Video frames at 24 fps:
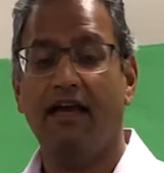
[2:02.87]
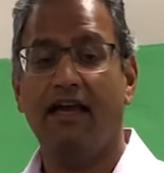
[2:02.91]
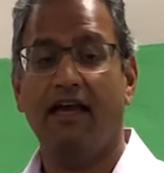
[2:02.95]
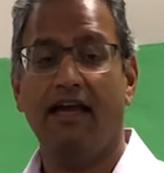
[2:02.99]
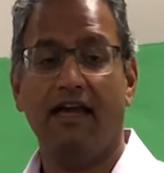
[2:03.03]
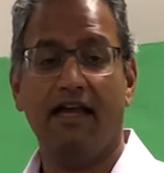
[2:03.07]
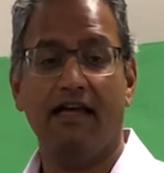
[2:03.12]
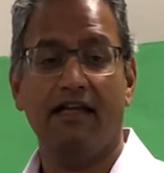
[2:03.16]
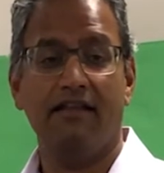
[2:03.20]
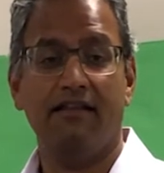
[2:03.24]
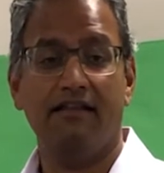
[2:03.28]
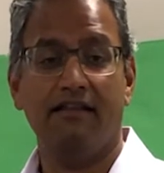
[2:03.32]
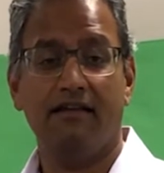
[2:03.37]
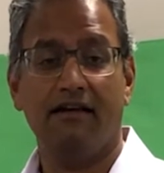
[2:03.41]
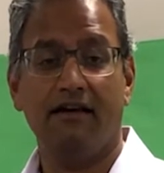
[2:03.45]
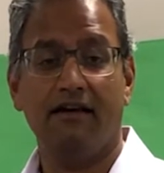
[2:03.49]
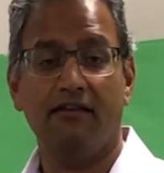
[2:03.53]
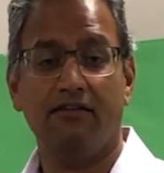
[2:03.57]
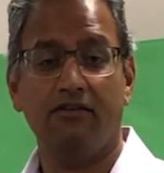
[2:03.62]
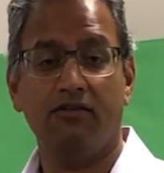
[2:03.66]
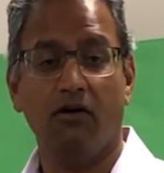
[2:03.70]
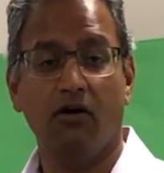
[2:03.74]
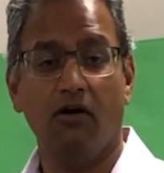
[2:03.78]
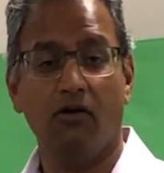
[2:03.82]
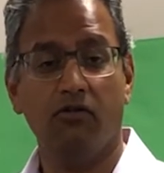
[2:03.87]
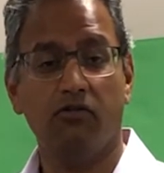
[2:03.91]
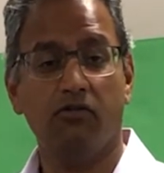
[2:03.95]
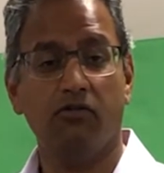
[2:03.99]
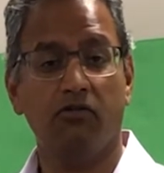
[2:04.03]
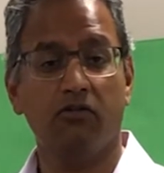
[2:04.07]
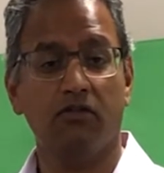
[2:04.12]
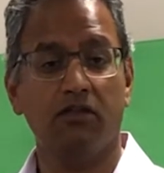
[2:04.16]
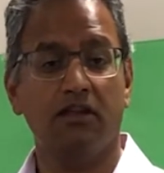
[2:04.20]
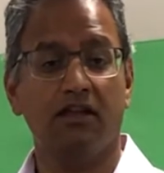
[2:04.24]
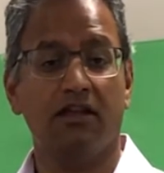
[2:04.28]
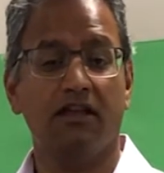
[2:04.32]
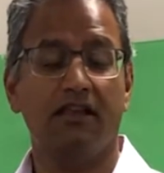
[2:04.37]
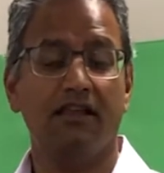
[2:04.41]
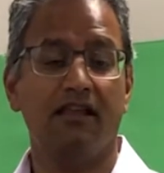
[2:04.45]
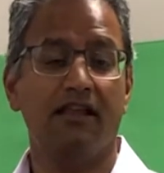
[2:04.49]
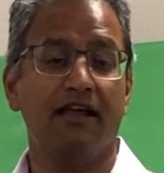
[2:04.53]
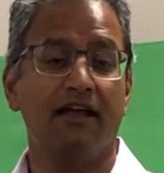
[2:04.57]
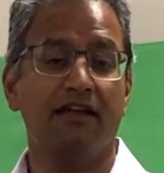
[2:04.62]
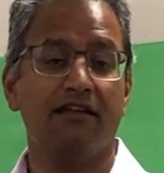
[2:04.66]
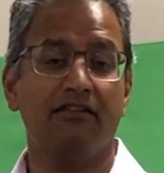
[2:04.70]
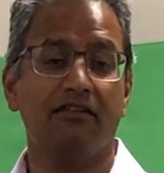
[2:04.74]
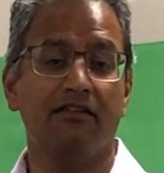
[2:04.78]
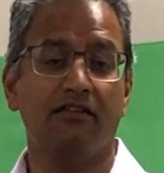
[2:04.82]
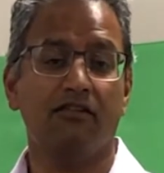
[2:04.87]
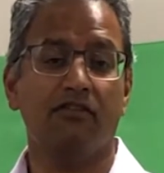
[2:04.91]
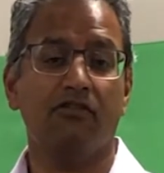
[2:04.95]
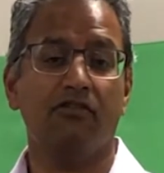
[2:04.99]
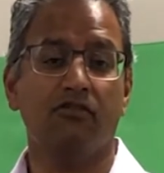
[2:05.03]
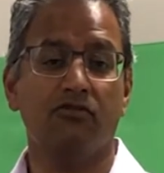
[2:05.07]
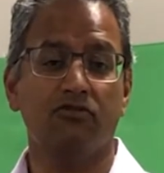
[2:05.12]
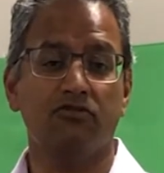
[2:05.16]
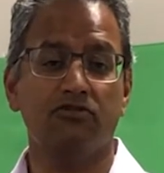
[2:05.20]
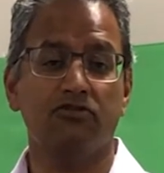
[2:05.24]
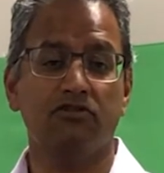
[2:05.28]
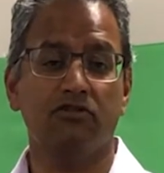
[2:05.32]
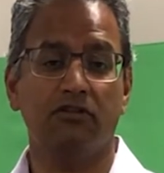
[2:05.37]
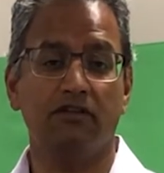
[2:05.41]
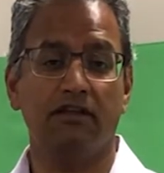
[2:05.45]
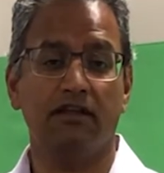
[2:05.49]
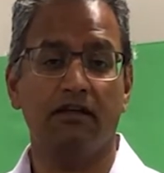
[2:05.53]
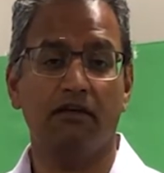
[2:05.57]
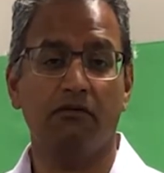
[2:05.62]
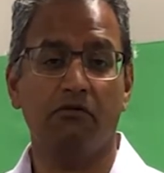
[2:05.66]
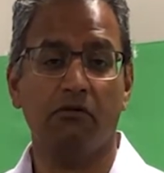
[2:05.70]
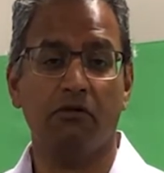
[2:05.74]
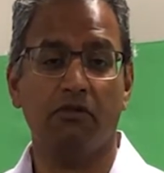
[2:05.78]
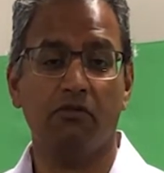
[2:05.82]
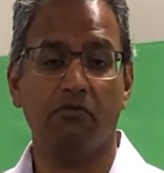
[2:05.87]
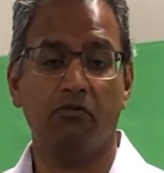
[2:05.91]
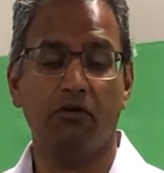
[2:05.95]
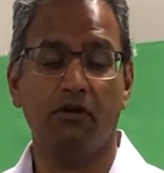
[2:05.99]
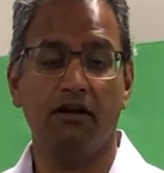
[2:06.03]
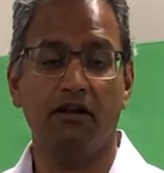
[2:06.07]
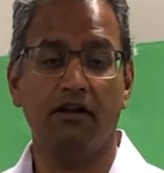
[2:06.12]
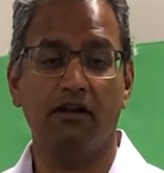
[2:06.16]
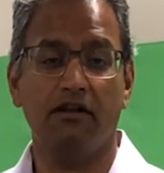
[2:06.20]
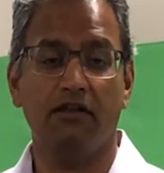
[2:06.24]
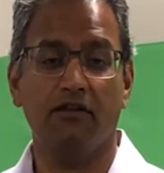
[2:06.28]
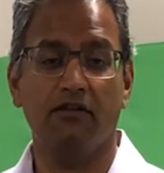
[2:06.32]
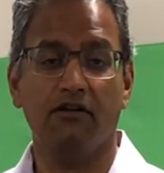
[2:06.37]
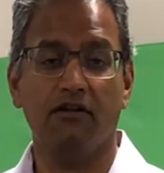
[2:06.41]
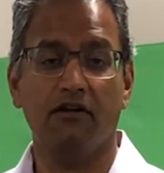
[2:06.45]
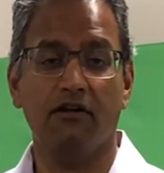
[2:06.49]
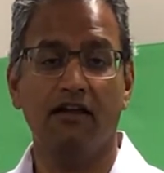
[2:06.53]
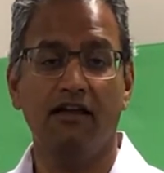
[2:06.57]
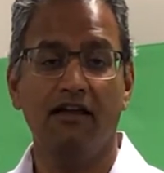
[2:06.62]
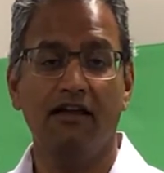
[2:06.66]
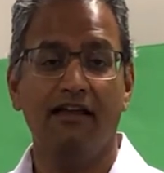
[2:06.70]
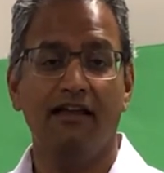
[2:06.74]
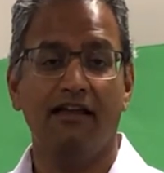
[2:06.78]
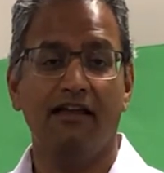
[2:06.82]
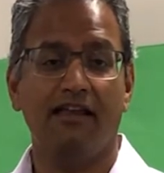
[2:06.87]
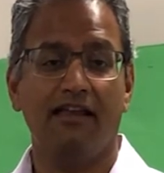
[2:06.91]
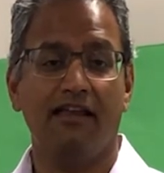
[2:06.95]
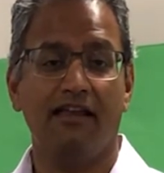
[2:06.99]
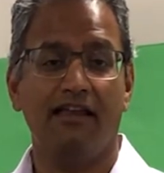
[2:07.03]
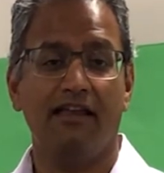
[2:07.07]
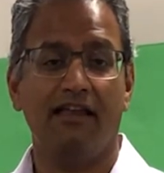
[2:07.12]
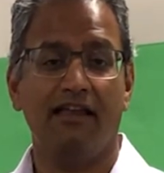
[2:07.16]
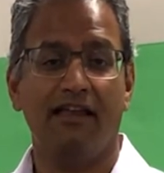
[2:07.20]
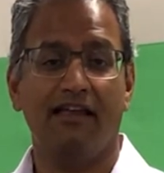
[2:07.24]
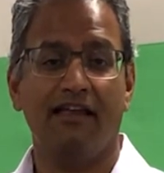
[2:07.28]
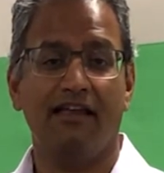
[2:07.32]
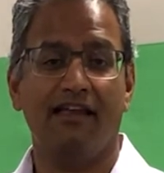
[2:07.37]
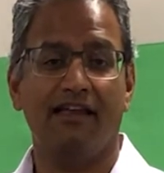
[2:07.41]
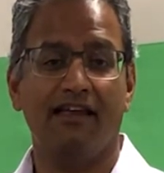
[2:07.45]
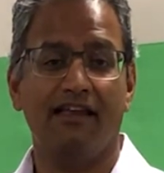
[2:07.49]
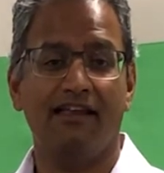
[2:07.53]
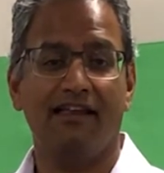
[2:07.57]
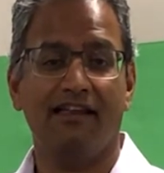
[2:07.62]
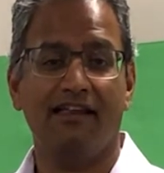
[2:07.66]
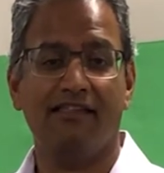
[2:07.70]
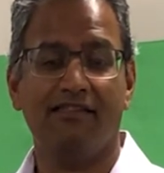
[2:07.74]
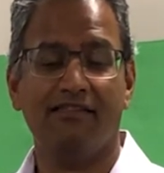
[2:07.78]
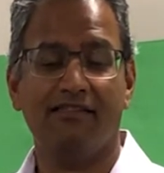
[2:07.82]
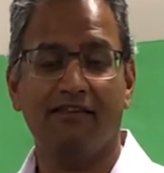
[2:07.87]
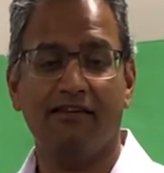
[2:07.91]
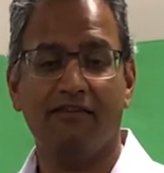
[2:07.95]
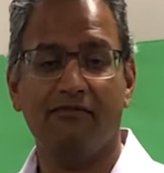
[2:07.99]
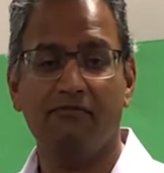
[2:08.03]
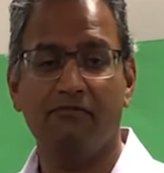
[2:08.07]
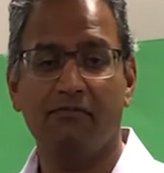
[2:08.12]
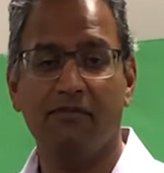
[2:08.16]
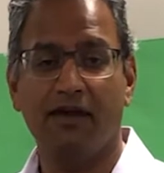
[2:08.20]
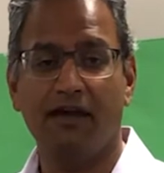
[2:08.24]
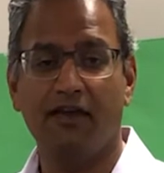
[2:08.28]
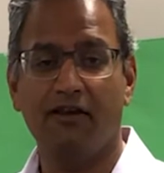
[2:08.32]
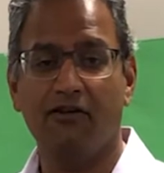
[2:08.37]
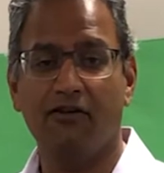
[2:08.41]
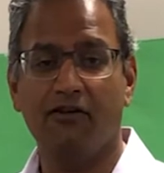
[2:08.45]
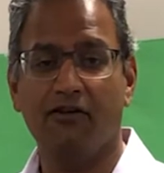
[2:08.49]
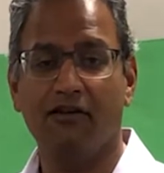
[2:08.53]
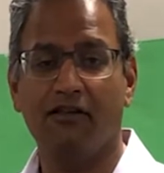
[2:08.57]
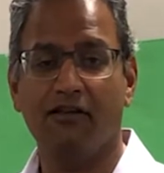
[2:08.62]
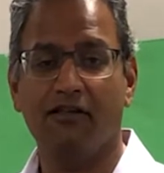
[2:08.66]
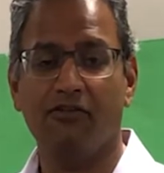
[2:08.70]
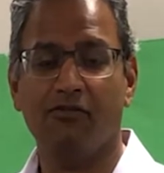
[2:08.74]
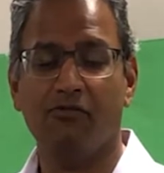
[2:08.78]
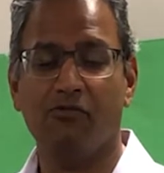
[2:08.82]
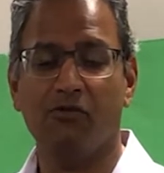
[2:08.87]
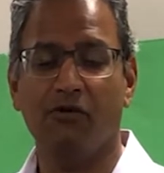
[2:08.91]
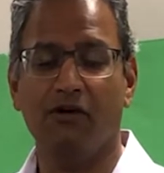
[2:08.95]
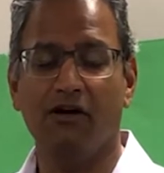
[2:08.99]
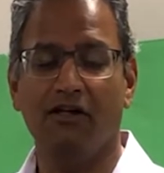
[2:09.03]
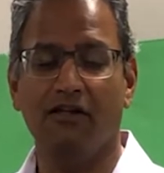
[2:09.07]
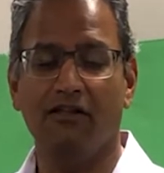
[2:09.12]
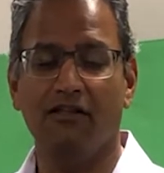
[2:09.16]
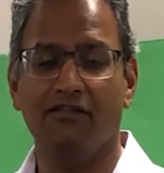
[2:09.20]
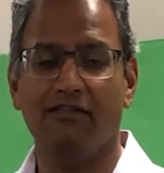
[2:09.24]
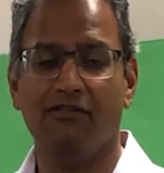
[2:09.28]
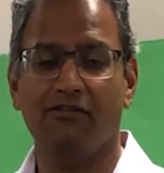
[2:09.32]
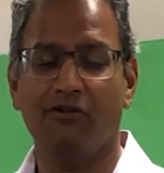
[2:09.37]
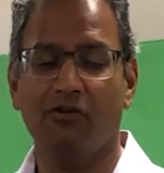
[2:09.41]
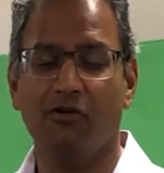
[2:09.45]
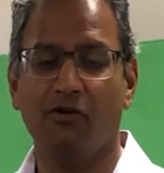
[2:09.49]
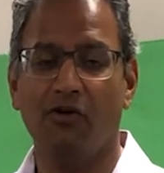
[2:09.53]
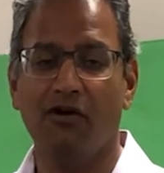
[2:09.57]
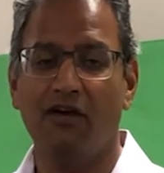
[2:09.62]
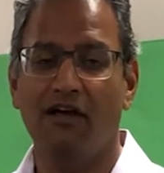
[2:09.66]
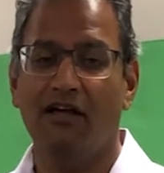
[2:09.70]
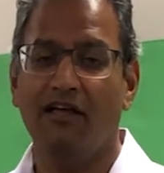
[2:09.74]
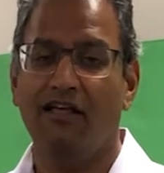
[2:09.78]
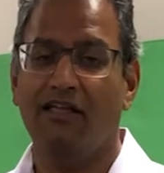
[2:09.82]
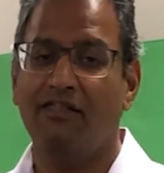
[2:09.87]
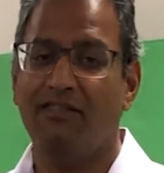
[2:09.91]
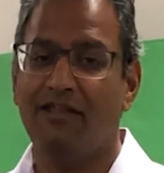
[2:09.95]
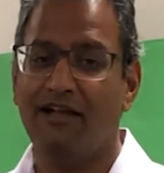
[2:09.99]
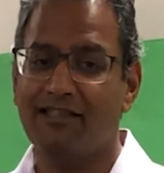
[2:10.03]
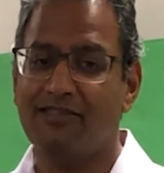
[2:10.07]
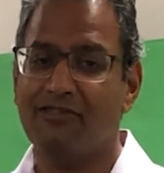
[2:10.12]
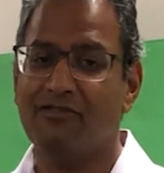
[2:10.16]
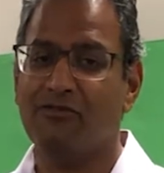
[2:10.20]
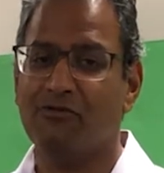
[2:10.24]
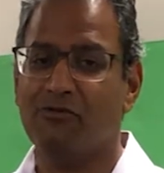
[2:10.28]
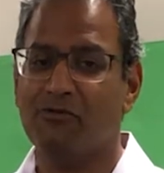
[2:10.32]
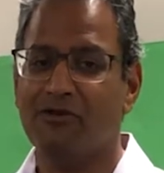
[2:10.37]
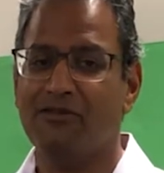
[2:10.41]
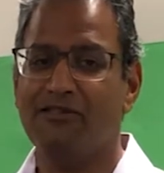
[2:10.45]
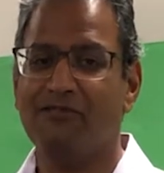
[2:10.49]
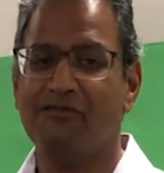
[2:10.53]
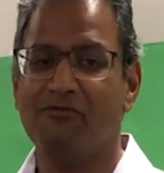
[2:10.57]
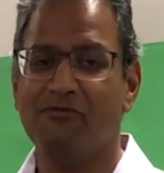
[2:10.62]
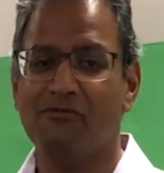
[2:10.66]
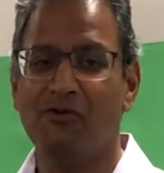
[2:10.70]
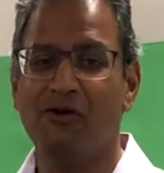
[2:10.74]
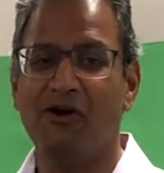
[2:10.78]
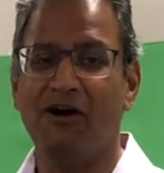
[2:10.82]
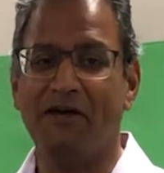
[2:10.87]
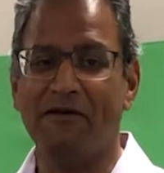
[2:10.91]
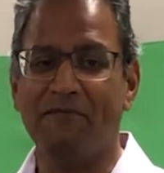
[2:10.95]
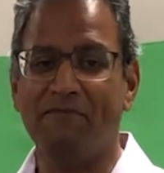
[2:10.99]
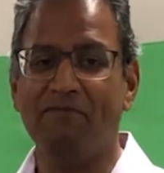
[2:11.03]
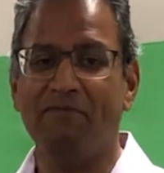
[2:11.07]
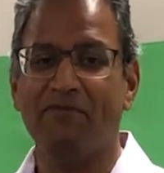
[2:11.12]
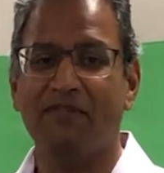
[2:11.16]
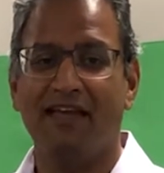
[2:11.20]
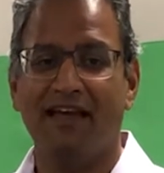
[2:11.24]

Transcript: and to also to connect socially with one another in a safe manner as well. And so that's the reason why.